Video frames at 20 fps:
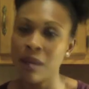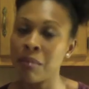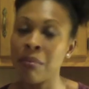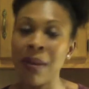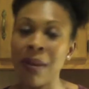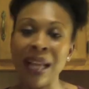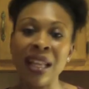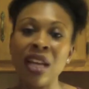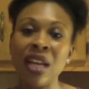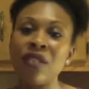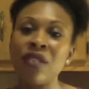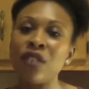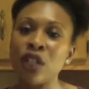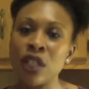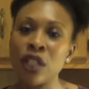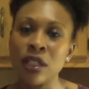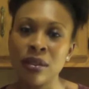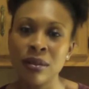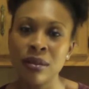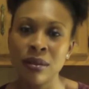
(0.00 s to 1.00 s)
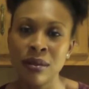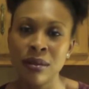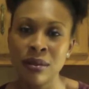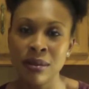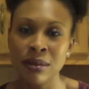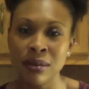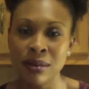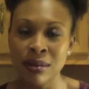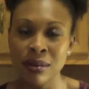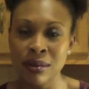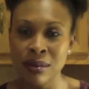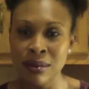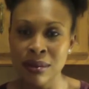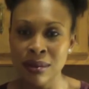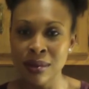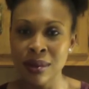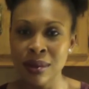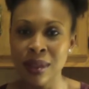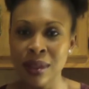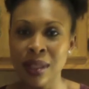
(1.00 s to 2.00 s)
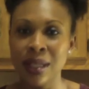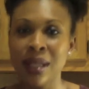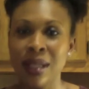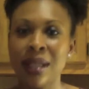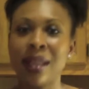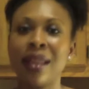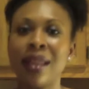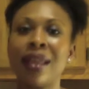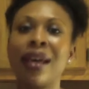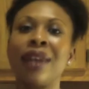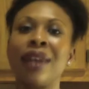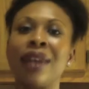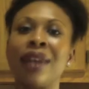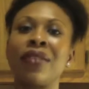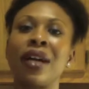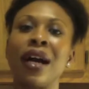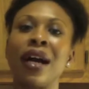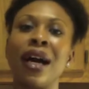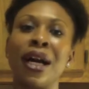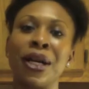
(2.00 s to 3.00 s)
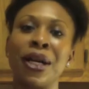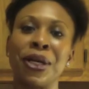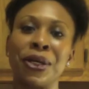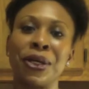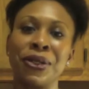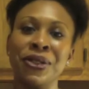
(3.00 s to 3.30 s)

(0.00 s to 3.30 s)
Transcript: my lover, the avocado.